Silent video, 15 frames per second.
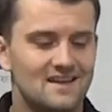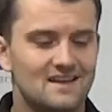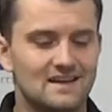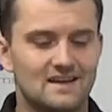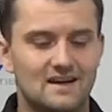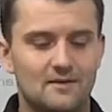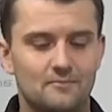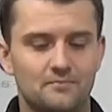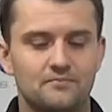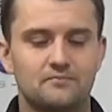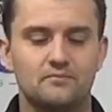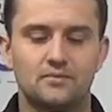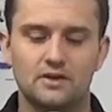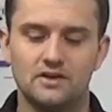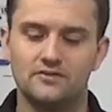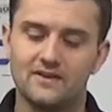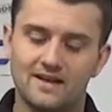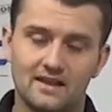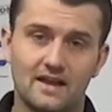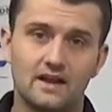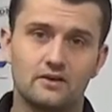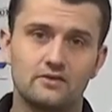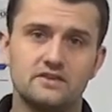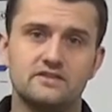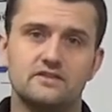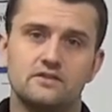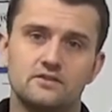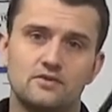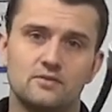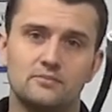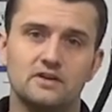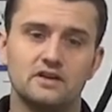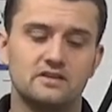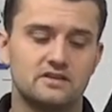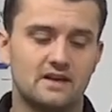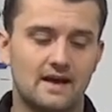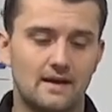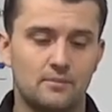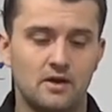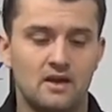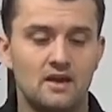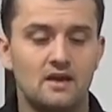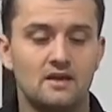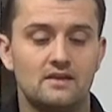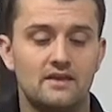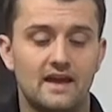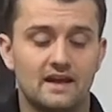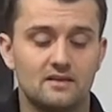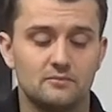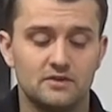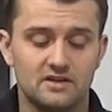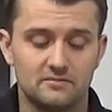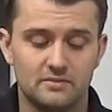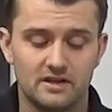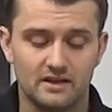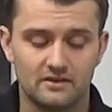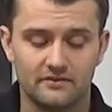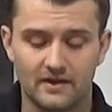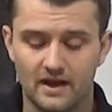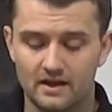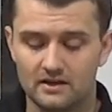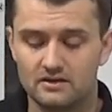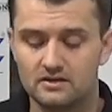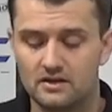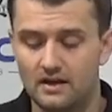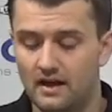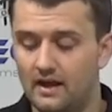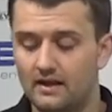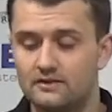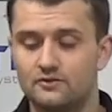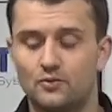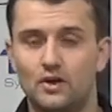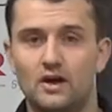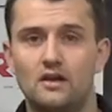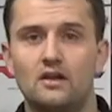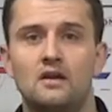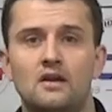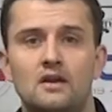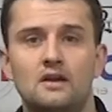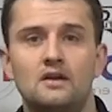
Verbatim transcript: Um, but if you got a lot of greasing to do in a big shop, that can be a big advantage as well.